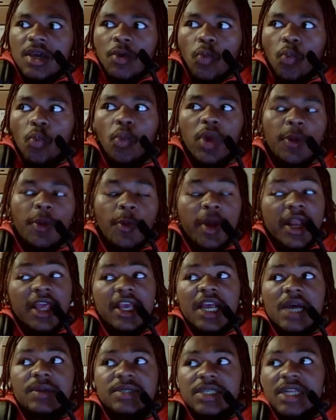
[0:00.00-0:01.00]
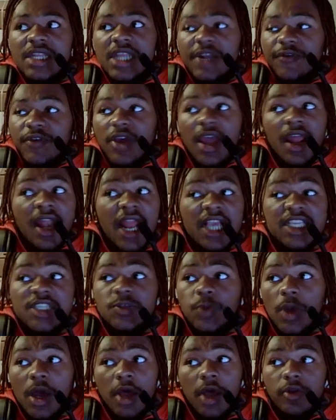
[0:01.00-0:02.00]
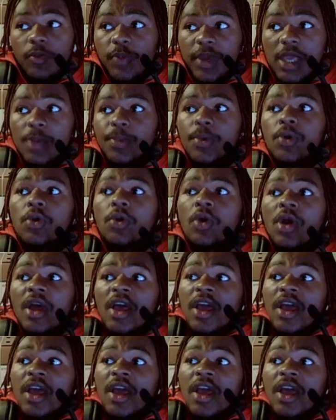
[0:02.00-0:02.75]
when it comes to the different connections with other people,